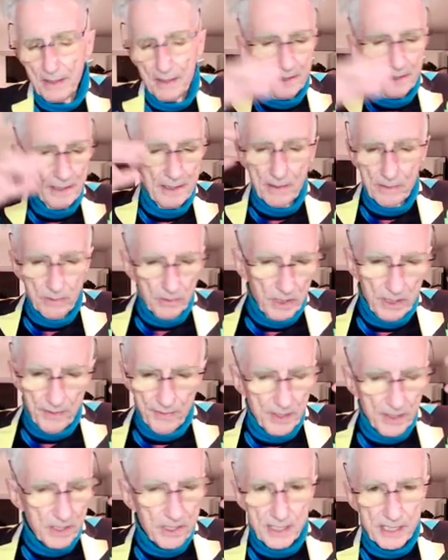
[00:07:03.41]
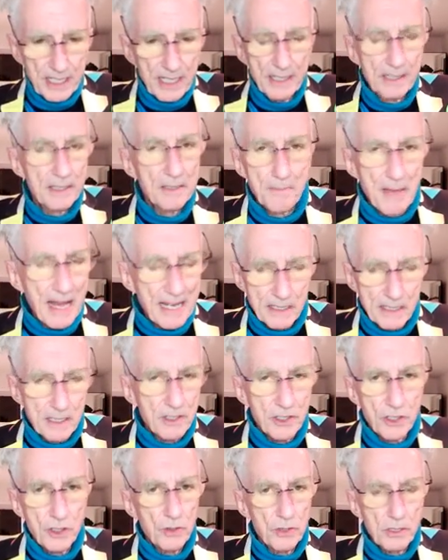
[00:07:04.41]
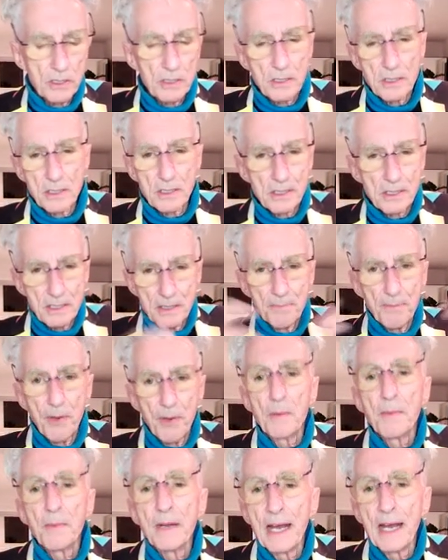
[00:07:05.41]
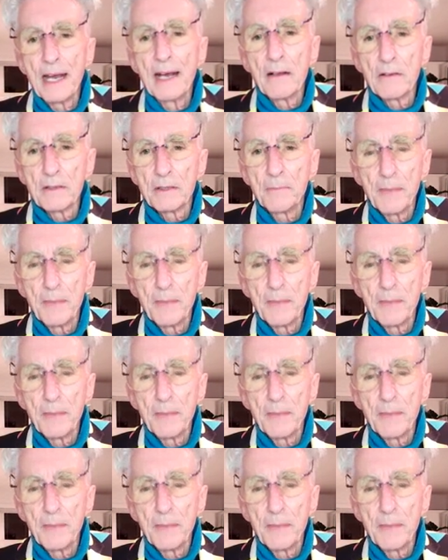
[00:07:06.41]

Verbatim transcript: you know, whatever your state in Massachusetts Department of Health.